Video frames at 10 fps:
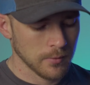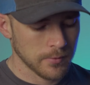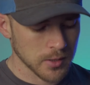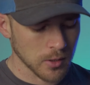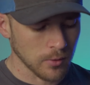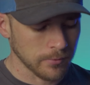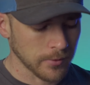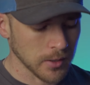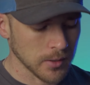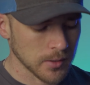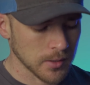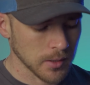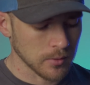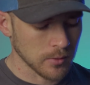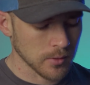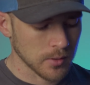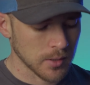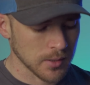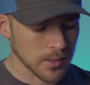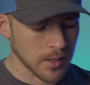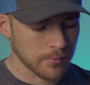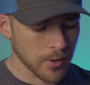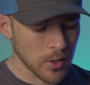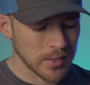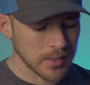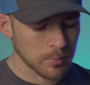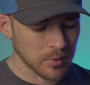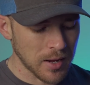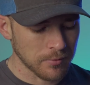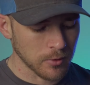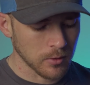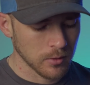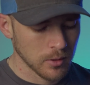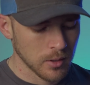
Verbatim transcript: Physical fitness signals this on a very deep level